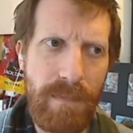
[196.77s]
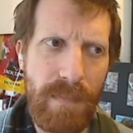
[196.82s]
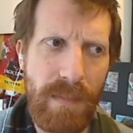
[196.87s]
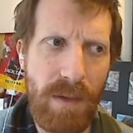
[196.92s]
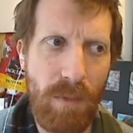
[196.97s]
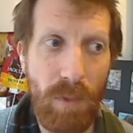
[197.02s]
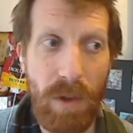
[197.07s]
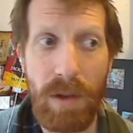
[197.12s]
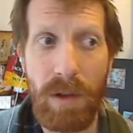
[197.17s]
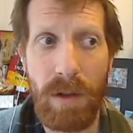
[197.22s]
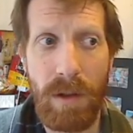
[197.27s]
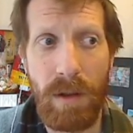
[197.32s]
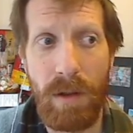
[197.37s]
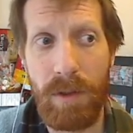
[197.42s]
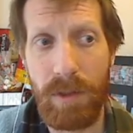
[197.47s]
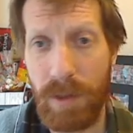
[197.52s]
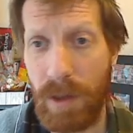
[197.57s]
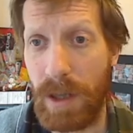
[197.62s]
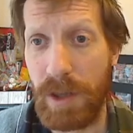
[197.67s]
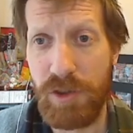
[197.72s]
Well,
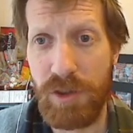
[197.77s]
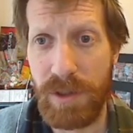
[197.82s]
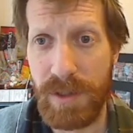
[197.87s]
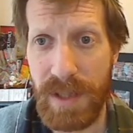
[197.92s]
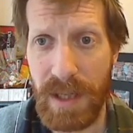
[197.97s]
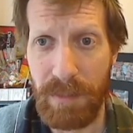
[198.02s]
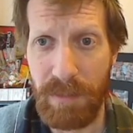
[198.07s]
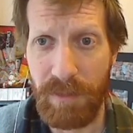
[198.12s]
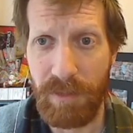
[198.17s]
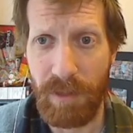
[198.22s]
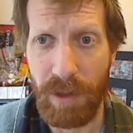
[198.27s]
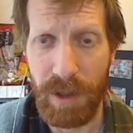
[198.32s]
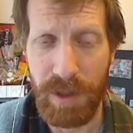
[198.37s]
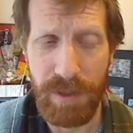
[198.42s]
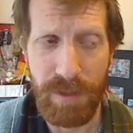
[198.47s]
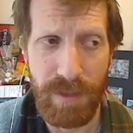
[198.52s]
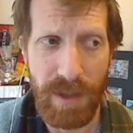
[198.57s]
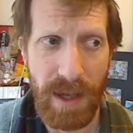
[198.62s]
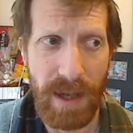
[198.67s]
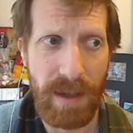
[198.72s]
I should say before I
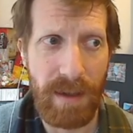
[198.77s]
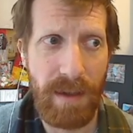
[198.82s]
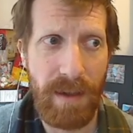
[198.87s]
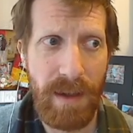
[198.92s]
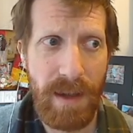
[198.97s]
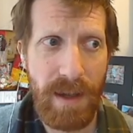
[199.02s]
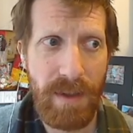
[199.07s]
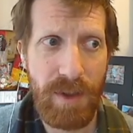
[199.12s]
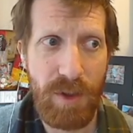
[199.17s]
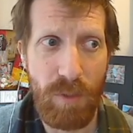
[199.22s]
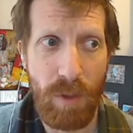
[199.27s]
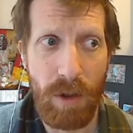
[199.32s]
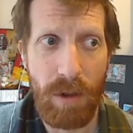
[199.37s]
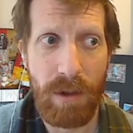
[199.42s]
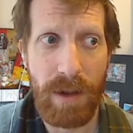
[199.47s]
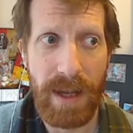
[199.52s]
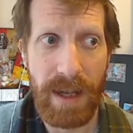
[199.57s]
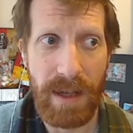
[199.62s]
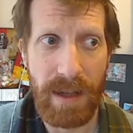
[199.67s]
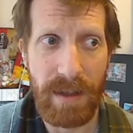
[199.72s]
do that, you are
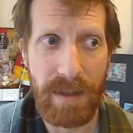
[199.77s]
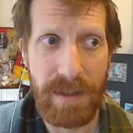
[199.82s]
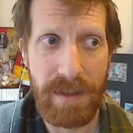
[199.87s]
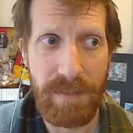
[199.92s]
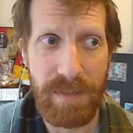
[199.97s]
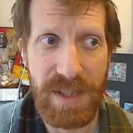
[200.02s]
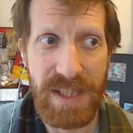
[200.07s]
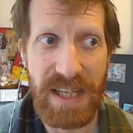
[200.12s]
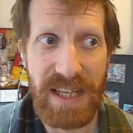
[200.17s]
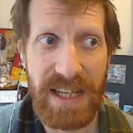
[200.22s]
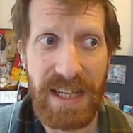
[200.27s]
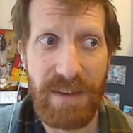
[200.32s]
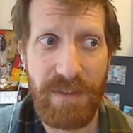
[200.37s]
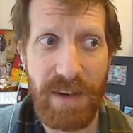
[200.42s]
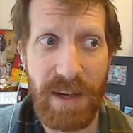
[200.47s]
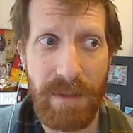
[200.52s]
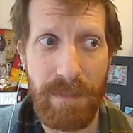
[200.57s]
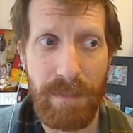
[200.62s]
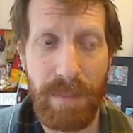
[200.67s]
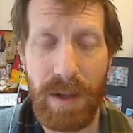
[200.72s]
getting some
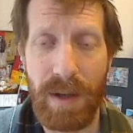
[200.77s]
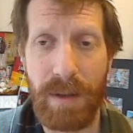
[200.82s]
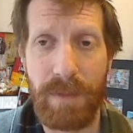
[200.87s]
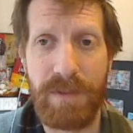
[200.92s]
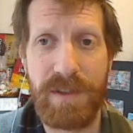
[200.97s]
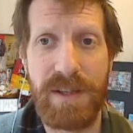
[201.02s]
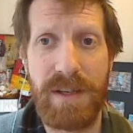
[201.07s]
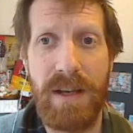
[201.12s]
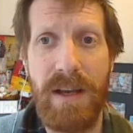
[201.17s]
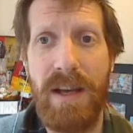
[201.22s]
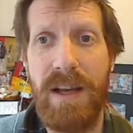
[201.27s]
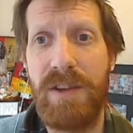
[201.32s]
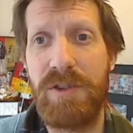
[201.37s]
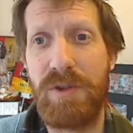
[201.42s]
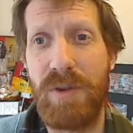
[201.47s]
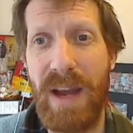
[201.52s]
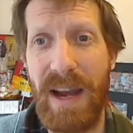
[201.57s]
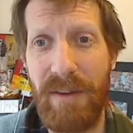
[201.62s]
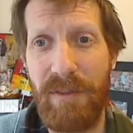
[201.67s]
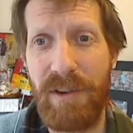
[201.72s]
significant buffs.
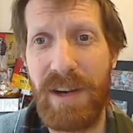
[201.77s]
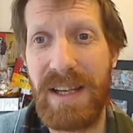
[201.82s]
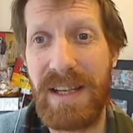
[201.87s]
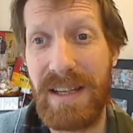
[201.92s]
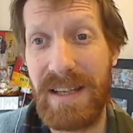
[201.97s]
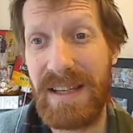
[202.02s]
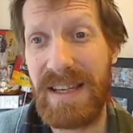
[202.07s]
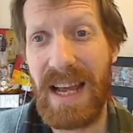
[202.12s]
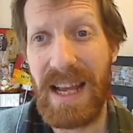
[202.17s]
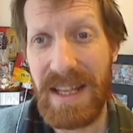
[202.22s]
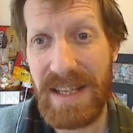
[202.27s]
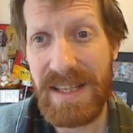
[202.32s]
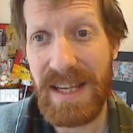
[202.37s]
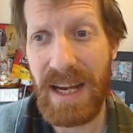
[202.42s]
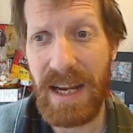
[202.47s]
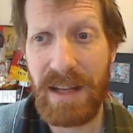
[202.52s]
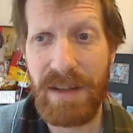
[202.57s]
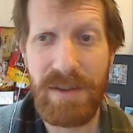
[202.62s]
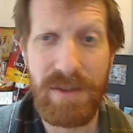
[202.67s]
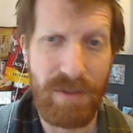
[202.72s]
So every 10
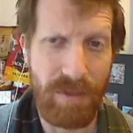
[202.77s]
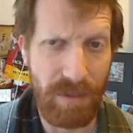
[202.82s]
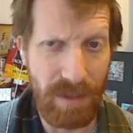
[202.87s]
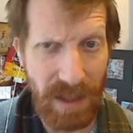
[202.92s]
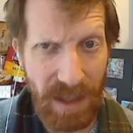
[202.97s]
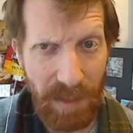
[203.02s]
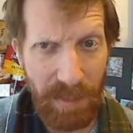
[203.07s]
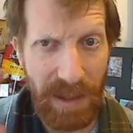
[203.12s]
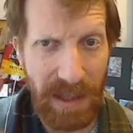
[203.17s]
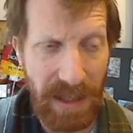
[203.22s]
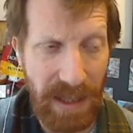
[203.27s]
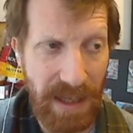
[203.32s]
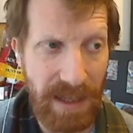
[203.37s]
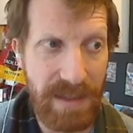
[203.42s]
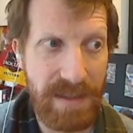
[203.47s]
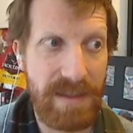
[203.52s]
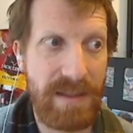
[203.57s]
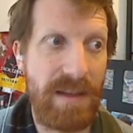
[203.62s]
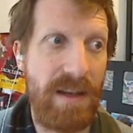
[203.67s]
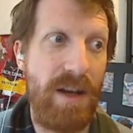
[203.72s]
seconds or a little bit
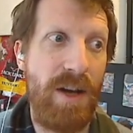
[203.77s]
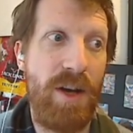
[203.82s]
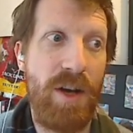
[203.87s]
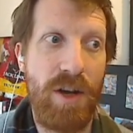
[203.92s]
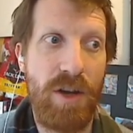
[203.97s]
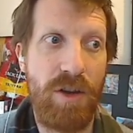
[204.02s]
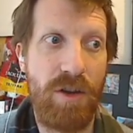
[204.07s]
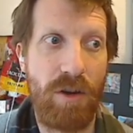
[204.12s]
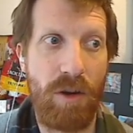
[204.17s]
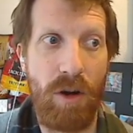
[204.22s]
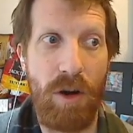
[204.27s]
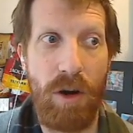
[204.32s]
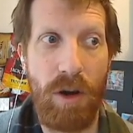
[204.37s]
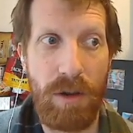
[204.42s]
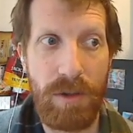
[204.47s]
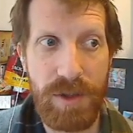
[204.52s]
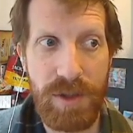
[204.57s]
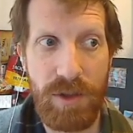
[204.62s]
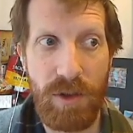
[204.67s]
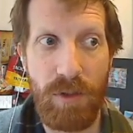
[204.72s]
less, you're
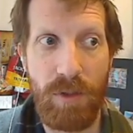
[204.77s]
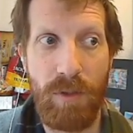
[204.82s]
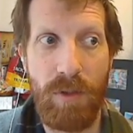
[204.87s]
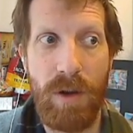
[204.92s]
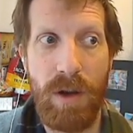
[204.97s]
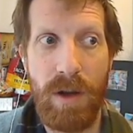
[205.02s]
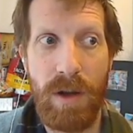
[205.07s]
also